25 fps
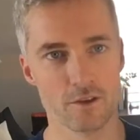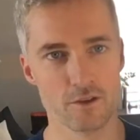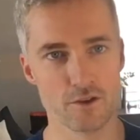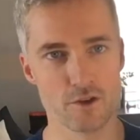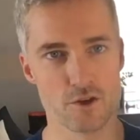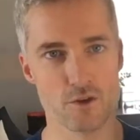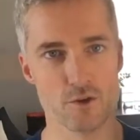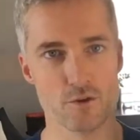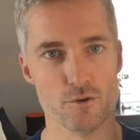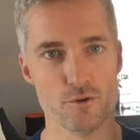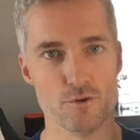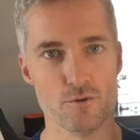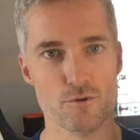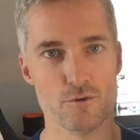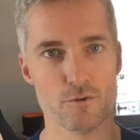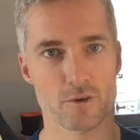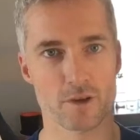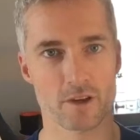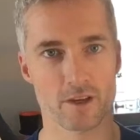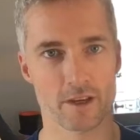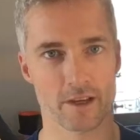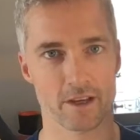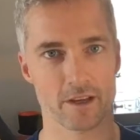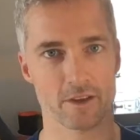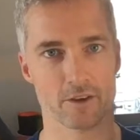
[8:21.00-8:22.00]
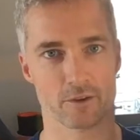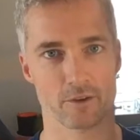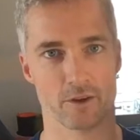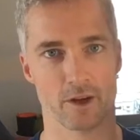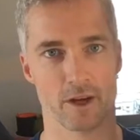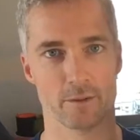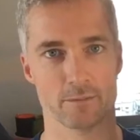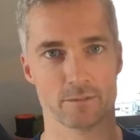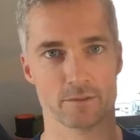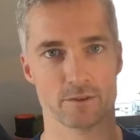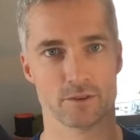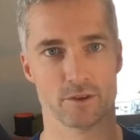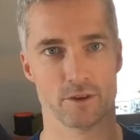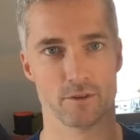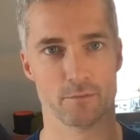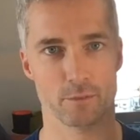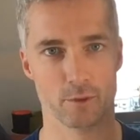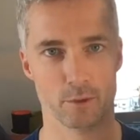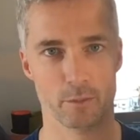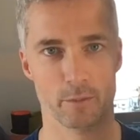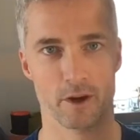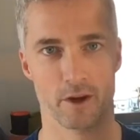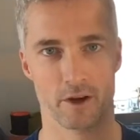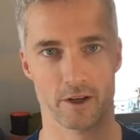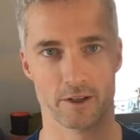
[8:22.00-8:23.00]
2 kilograms of
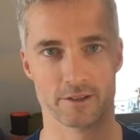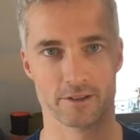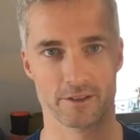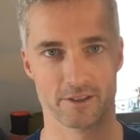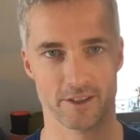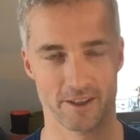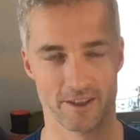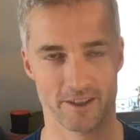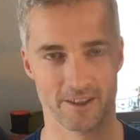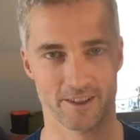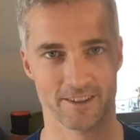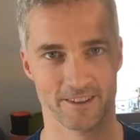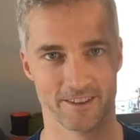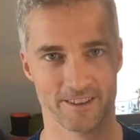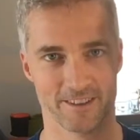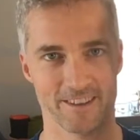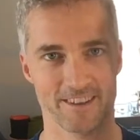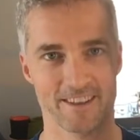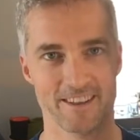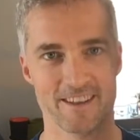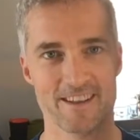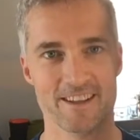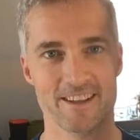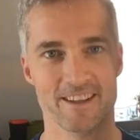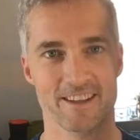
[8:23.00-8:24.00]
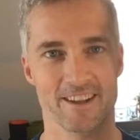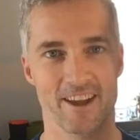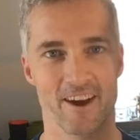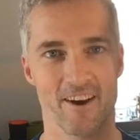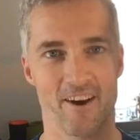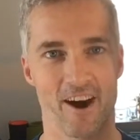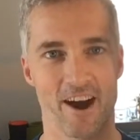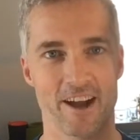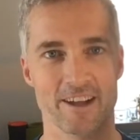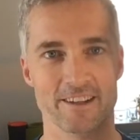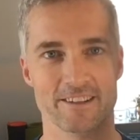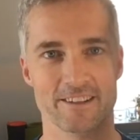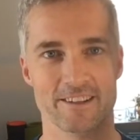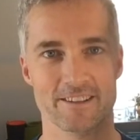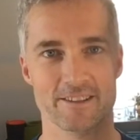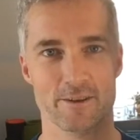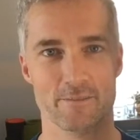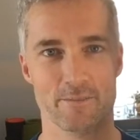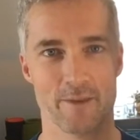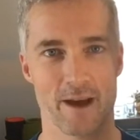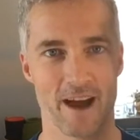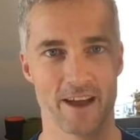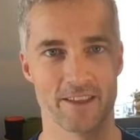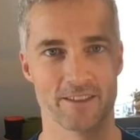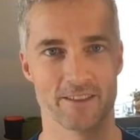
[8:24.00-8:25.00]
blueberries. Now I did the
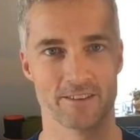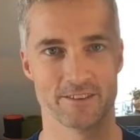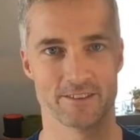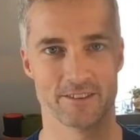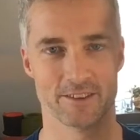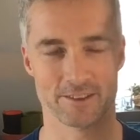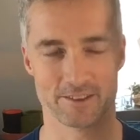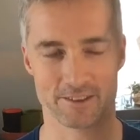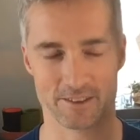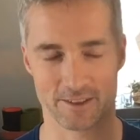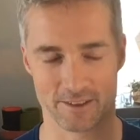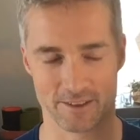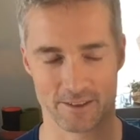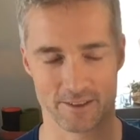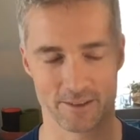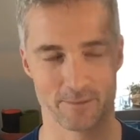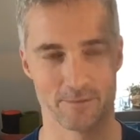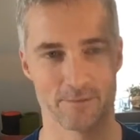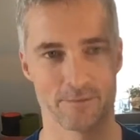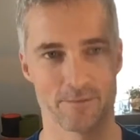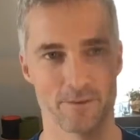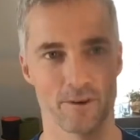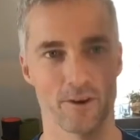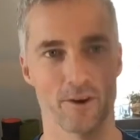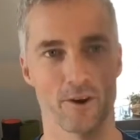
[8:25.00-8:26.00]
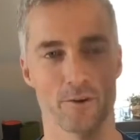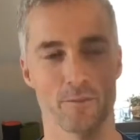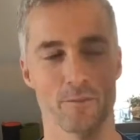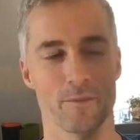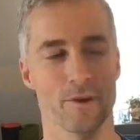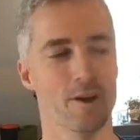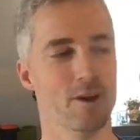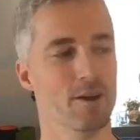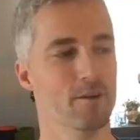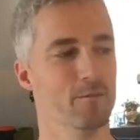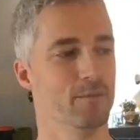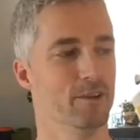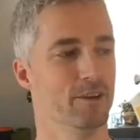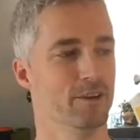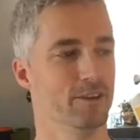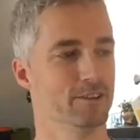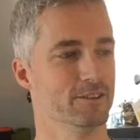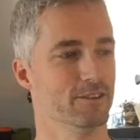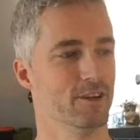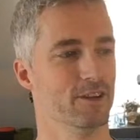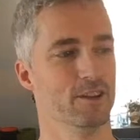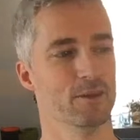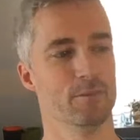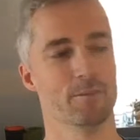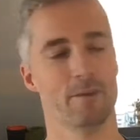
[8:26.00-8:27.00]
math just to confirm, because
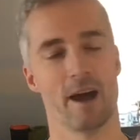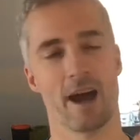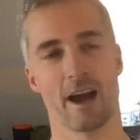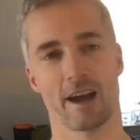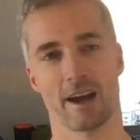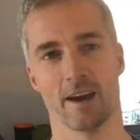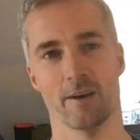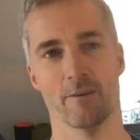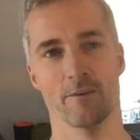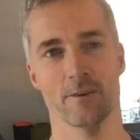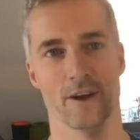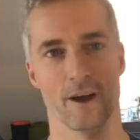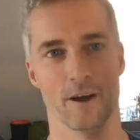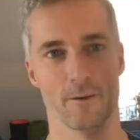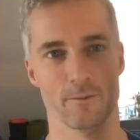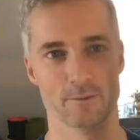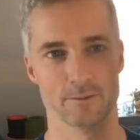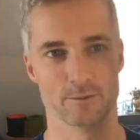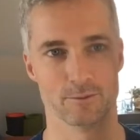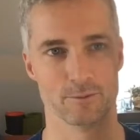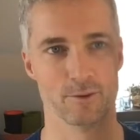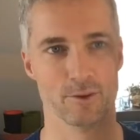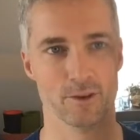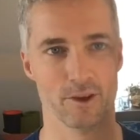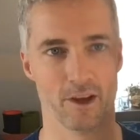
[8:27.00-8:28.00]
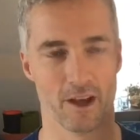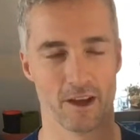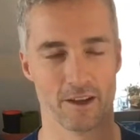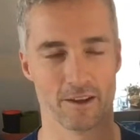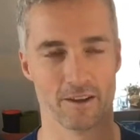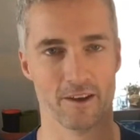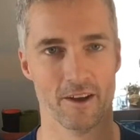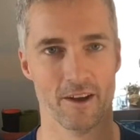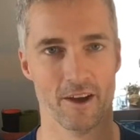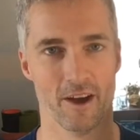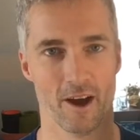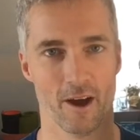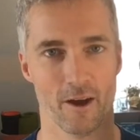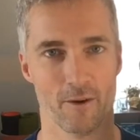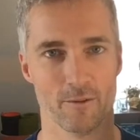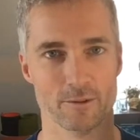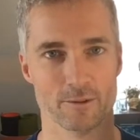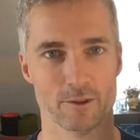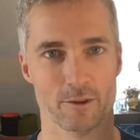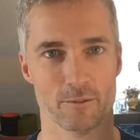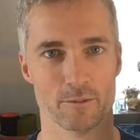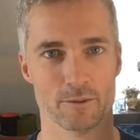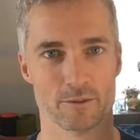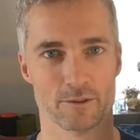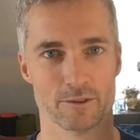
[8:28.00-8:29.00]
on the back I was
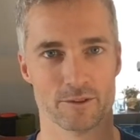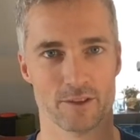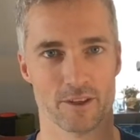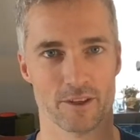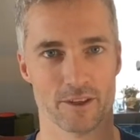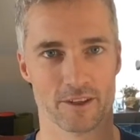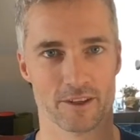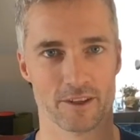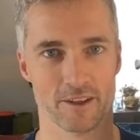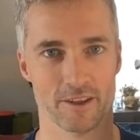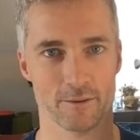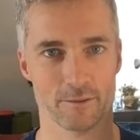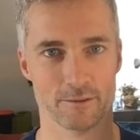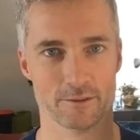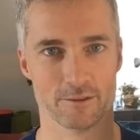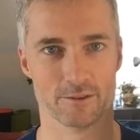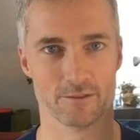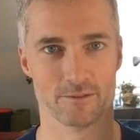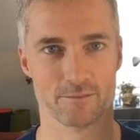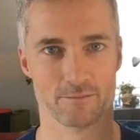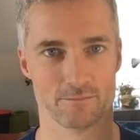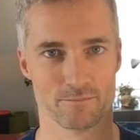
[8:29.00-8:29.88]
almost like it was